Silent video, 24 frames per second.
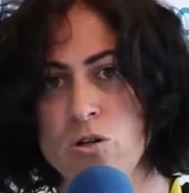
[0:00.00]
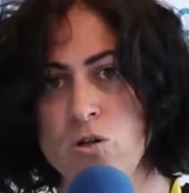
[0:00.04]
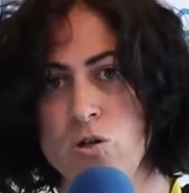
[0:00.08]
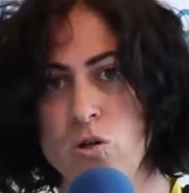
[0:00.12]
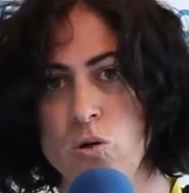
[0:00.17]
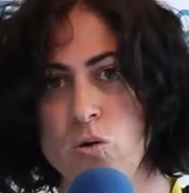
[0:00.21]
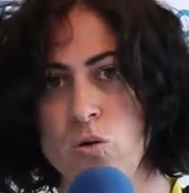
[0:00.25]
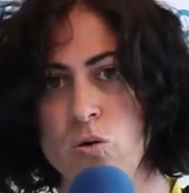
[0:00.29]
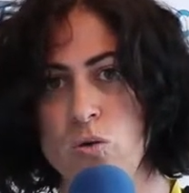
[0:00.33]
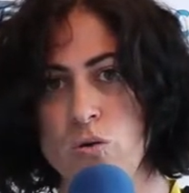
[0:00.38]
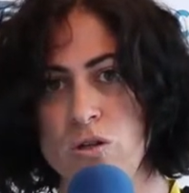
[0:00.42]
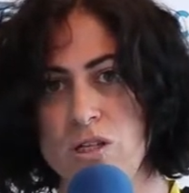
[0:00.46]

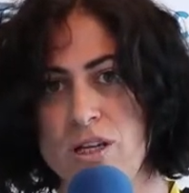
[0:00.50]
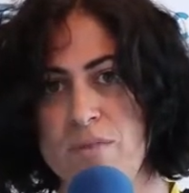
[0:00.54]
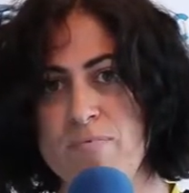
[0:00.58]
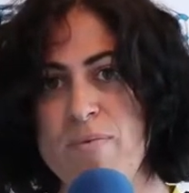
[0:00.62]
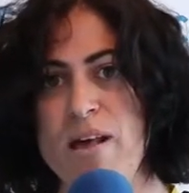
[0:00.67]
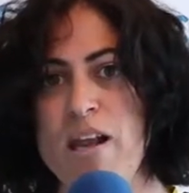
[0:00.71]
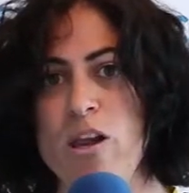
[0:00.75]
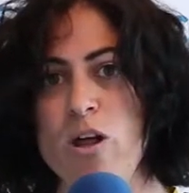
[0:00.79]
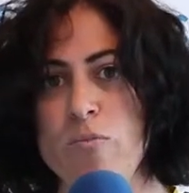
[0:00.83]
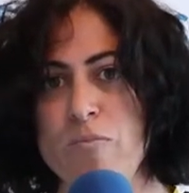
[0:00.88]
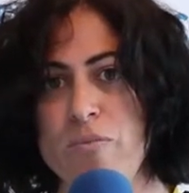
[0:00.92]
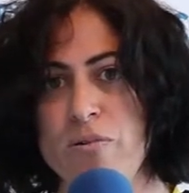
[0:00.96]
to
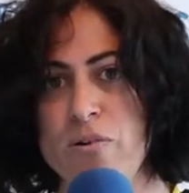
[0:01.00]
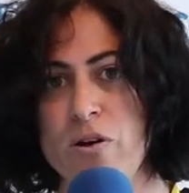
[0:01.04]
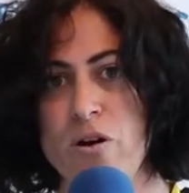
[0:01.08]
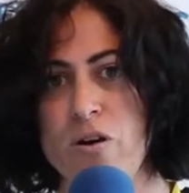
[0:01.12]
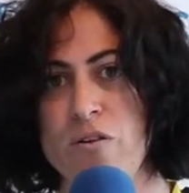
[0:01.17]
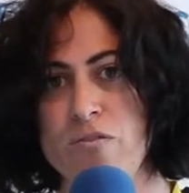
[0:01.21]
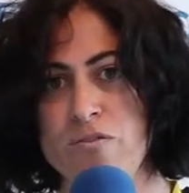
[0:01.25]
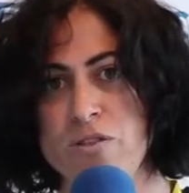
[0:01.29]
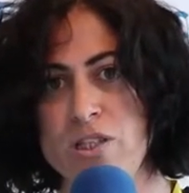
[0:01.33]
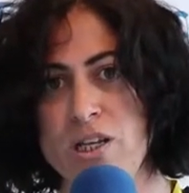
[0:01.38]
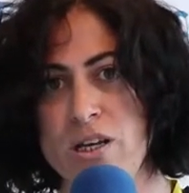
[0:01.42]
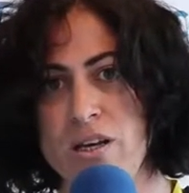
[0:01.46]
develop
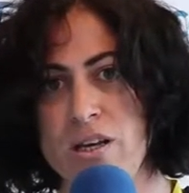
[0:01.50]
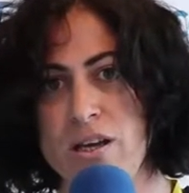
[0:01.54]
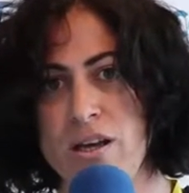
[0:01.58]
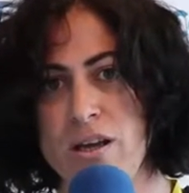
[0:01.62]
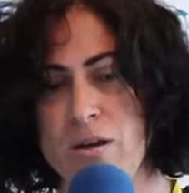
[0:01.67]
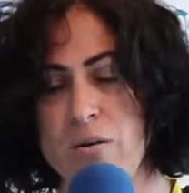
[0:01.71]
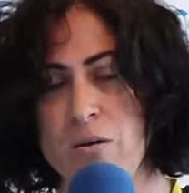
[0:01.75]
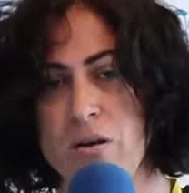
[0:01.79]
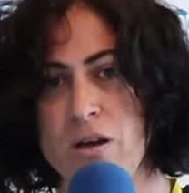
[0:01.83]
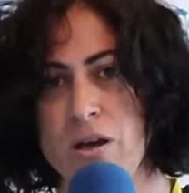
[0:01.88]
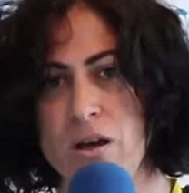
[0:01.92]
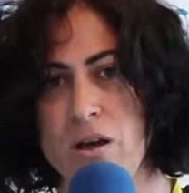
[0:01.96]
of
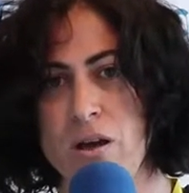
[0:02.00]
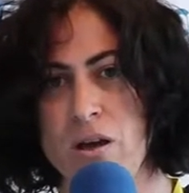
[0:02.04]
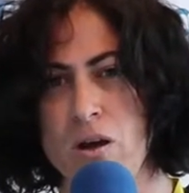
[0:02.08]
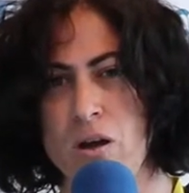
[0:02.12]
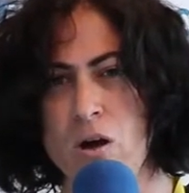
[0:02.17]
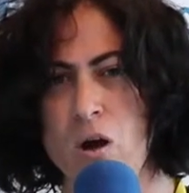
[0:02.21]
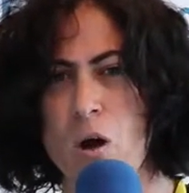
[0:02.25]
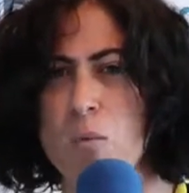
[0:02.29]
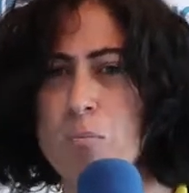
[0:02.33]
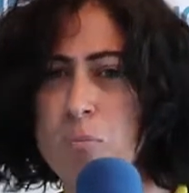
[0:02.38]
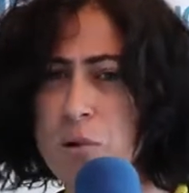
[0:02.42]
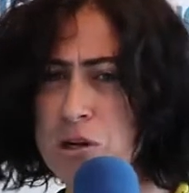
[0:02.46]
the
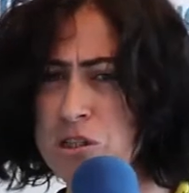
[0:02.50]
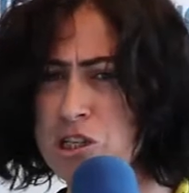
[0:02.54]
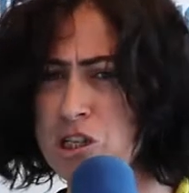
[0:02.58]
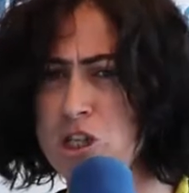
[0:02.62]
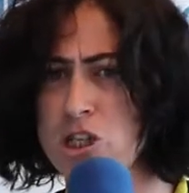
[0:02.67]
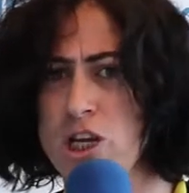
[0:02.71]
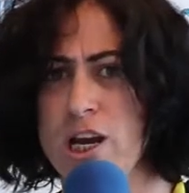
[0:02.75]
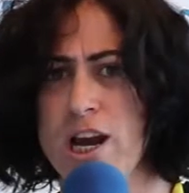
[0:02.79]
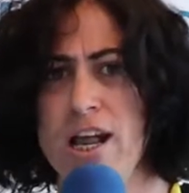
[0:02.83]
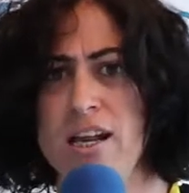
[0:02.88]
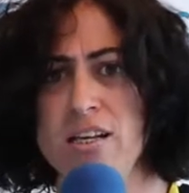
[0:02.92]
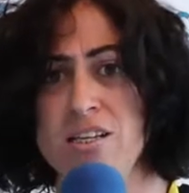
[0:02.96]

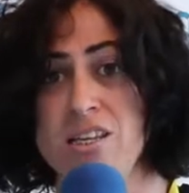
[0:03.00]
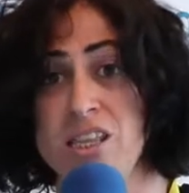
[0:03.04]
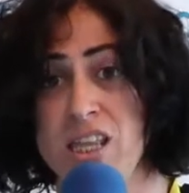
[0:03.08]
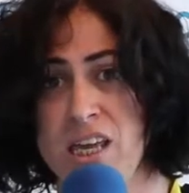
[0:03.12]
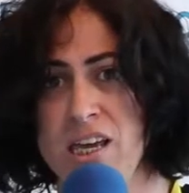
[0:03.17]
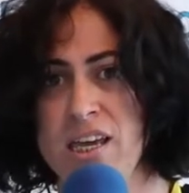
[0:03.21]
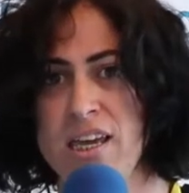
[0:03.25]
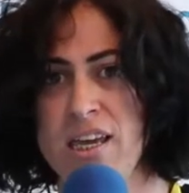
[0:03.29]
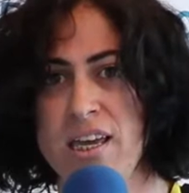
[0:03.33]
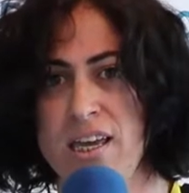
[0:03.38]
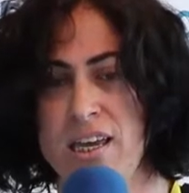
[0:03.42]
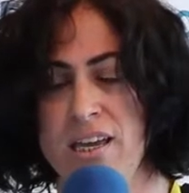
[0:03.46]
computational
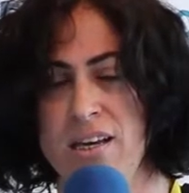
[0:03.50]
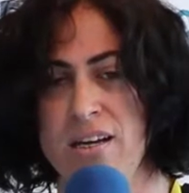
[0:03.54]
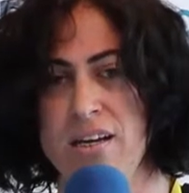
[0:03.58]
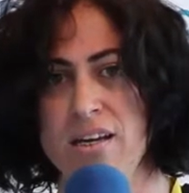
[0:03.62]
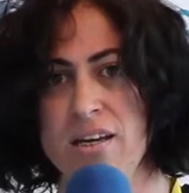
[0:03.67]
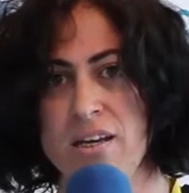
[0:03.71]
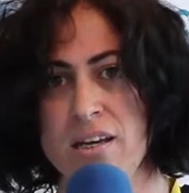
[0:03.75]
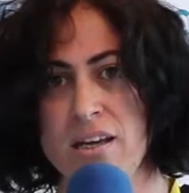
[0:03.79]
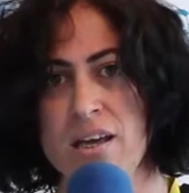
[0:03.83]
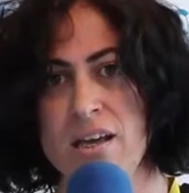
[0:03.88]
thinking